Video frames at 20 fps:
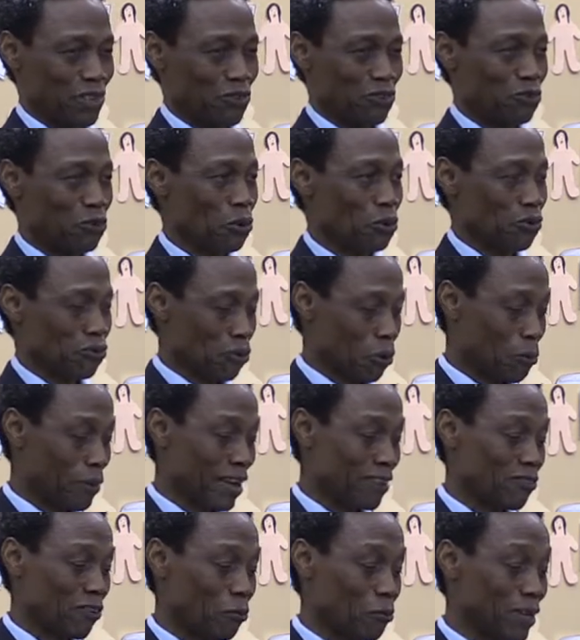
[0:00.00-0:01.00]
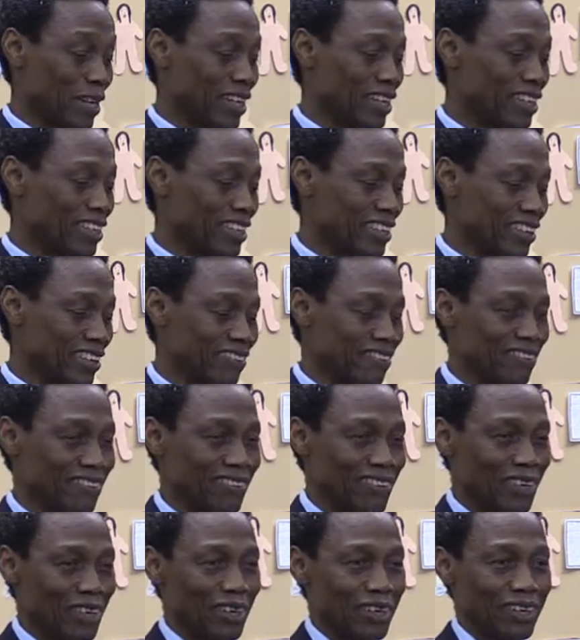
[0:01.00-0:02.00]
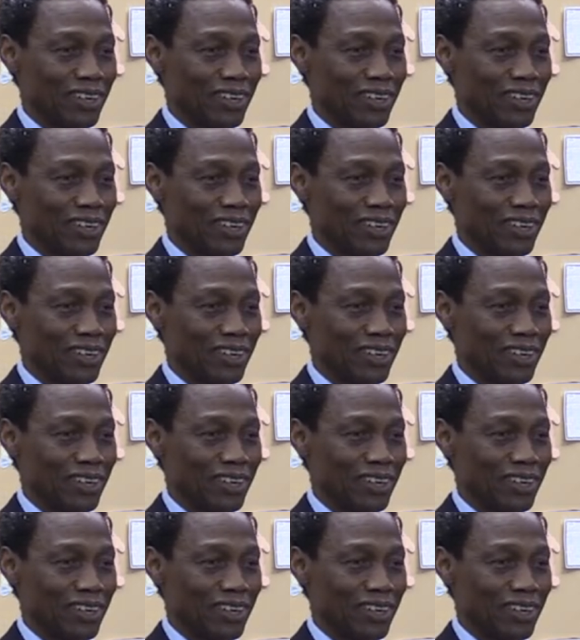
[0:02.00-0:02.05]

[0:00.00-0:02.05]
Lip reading: So Suppers of Many Dishes